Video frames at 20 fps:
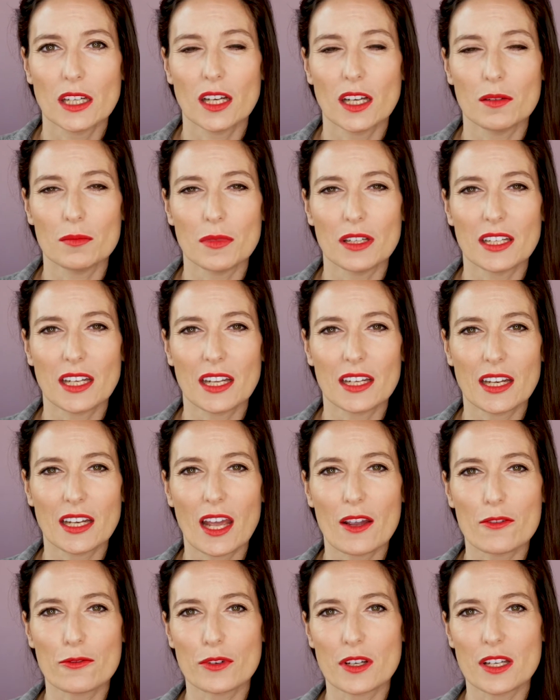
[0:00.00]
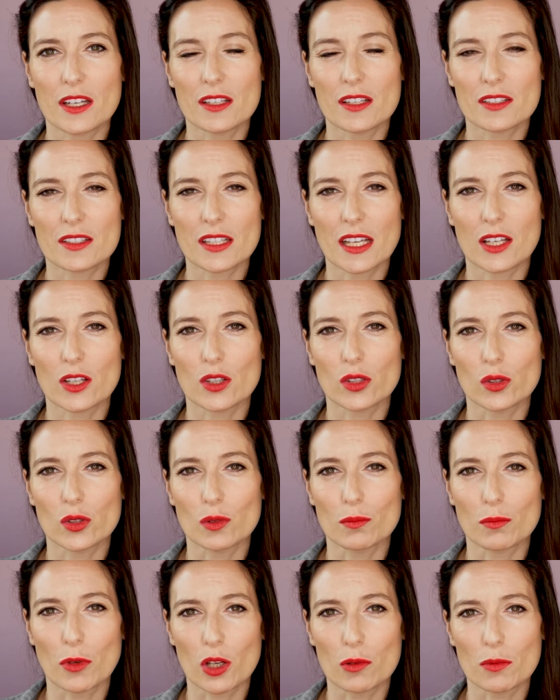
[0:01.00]
um, in, in every
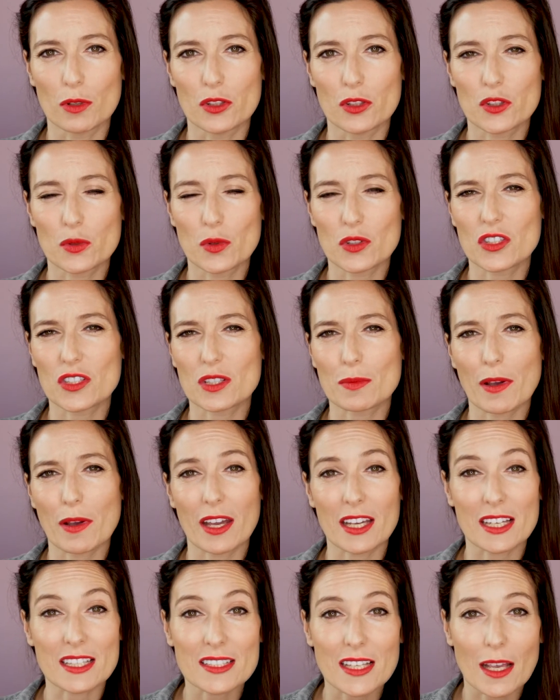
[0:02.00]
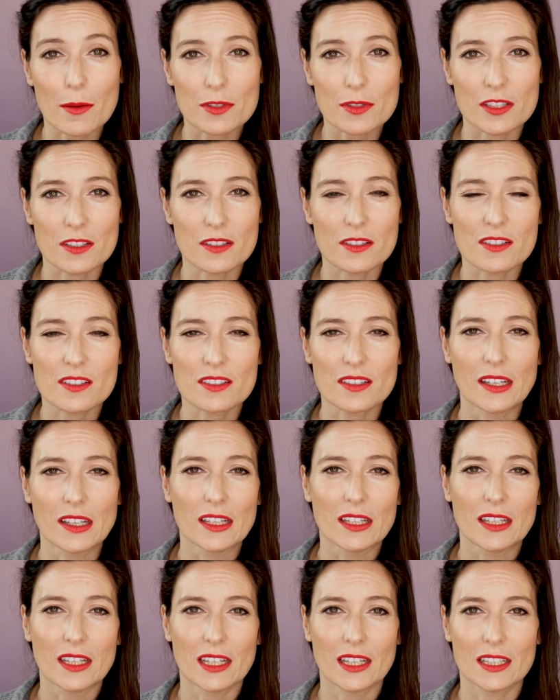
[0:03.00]
single moment, which is about acceptance
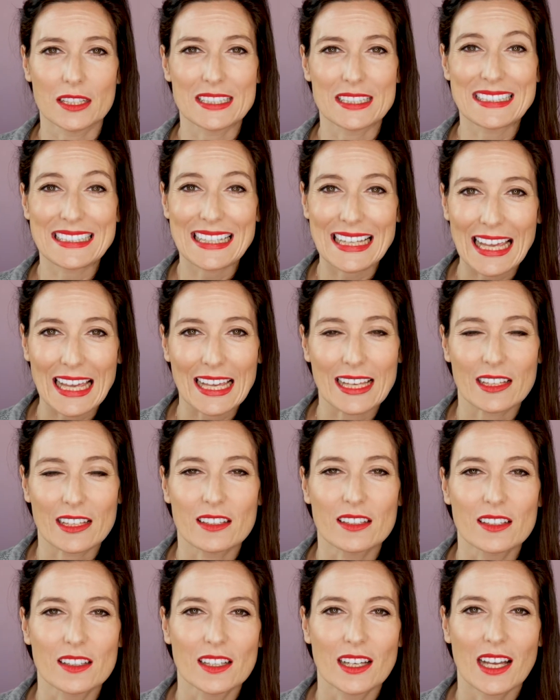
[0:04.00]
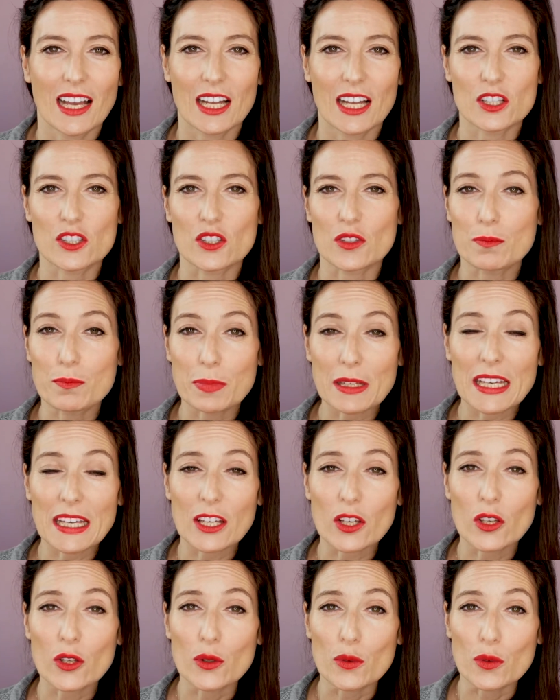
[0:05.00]
and seeing and just
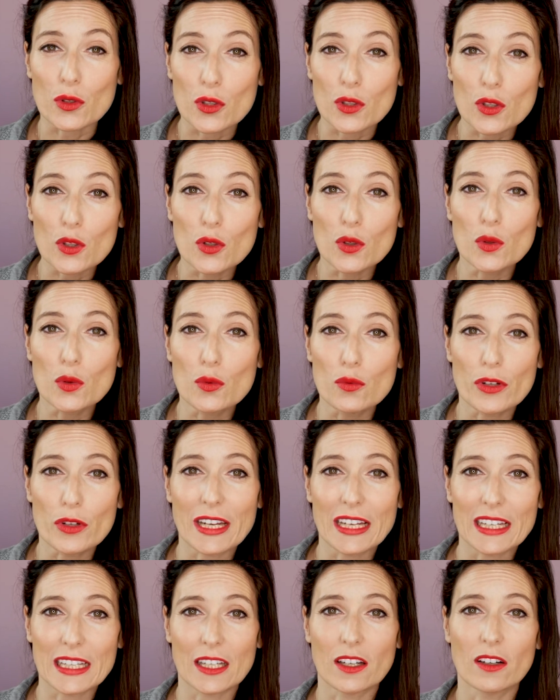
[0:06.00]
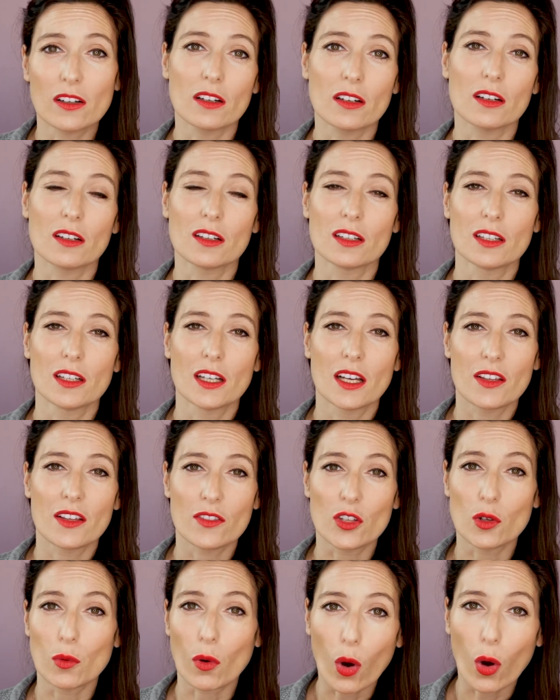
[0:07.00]
being who you really are.
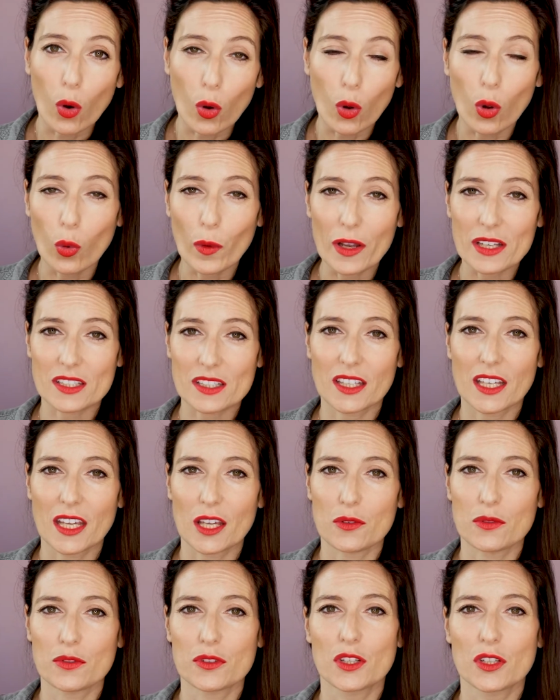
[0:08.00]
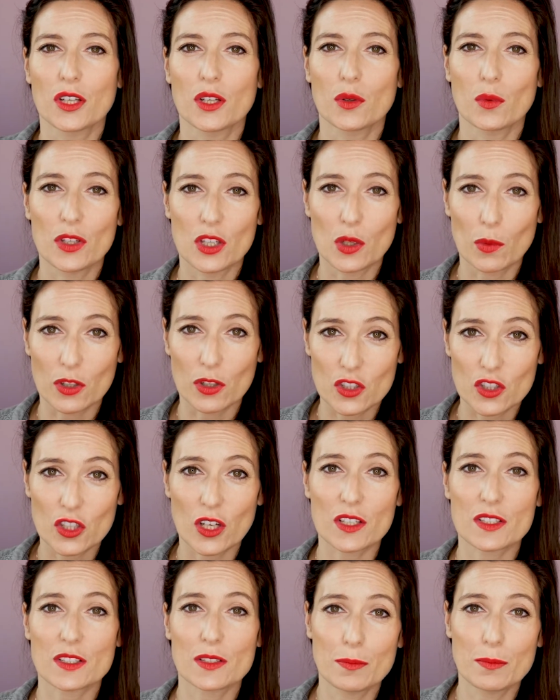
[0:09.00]
You are always a gift when you are
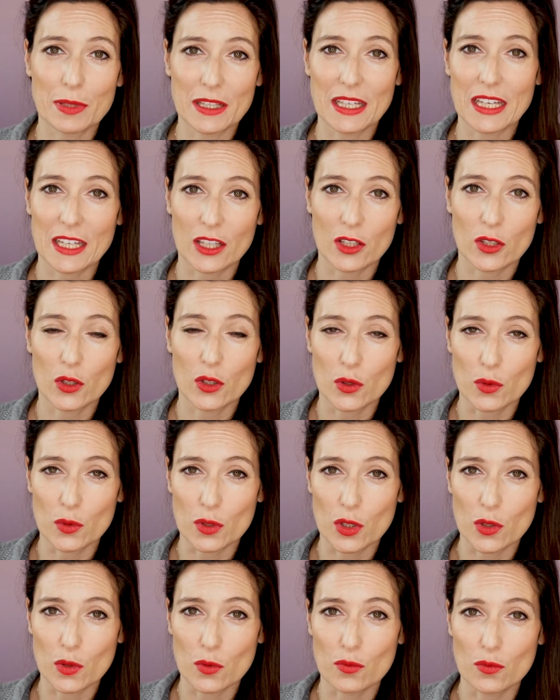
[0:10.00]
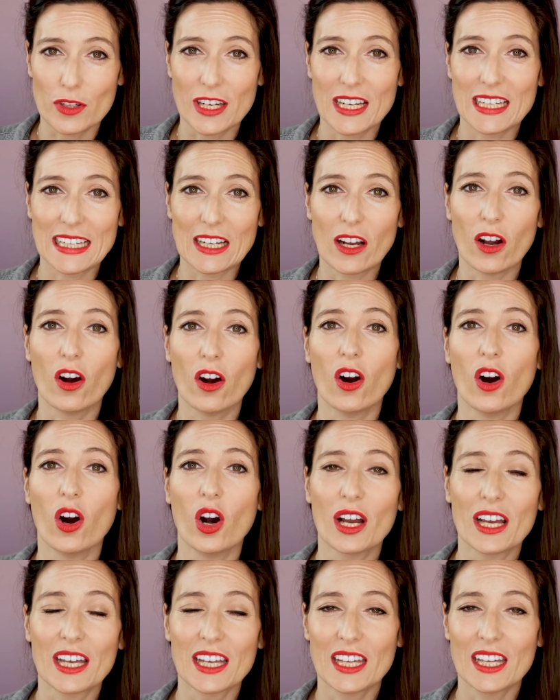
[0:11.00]
just being who you really
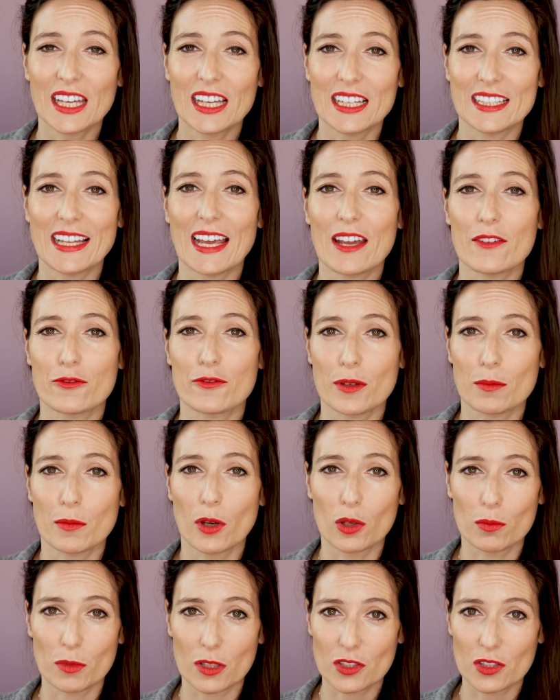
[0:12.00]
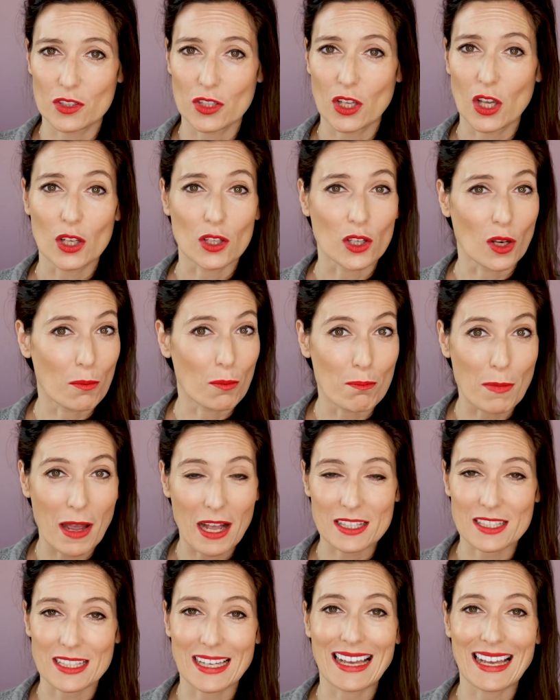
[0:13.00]
are in every moment, no
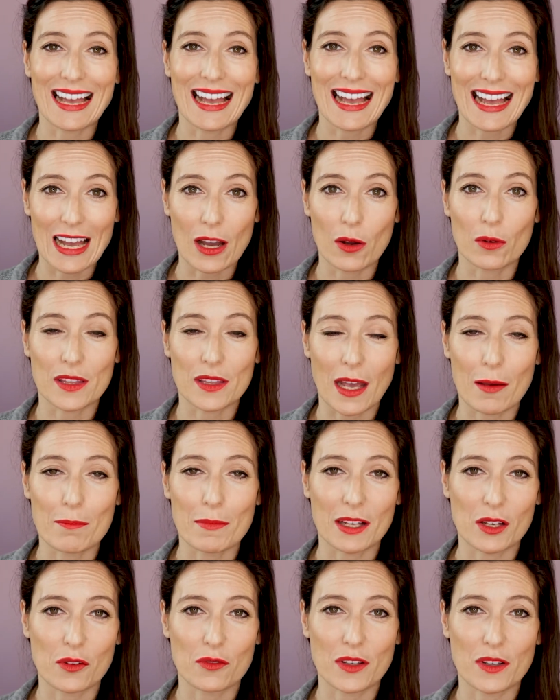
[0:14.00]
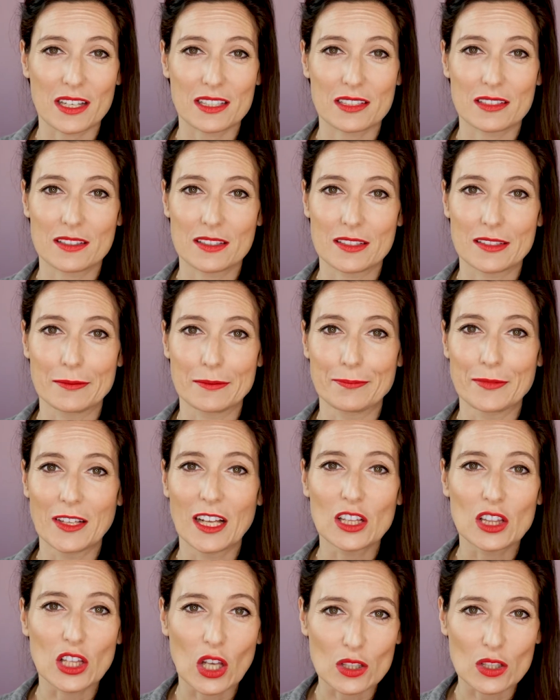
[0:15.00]
matter how that manifests.
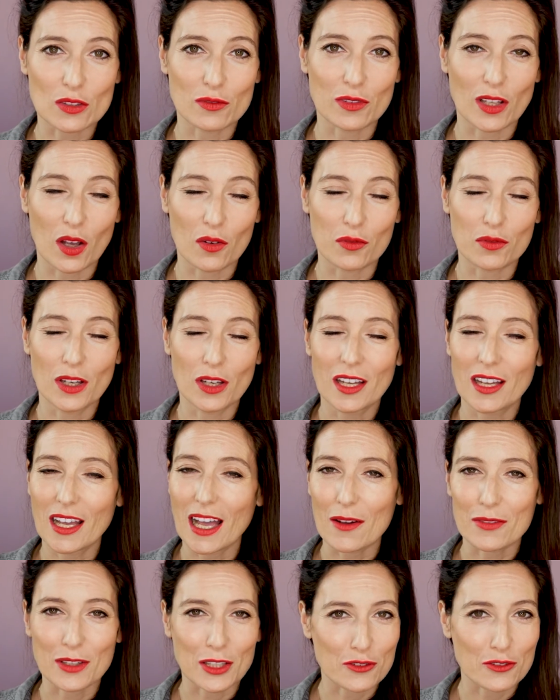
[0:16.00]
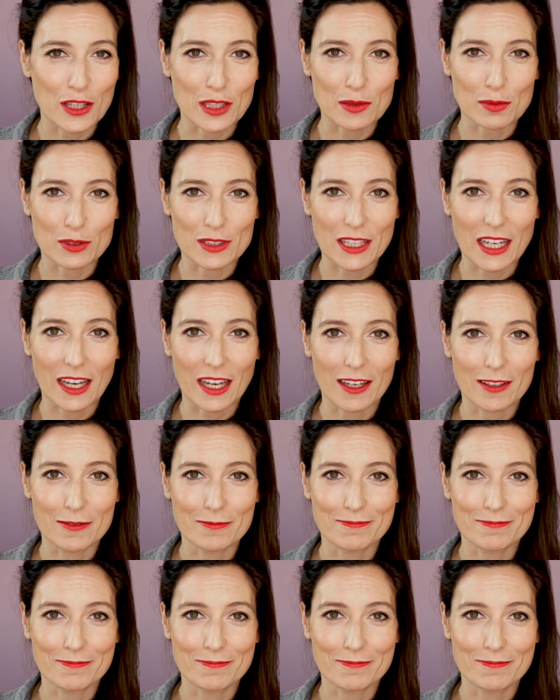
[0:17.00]
Loads of love. Have an incredible day.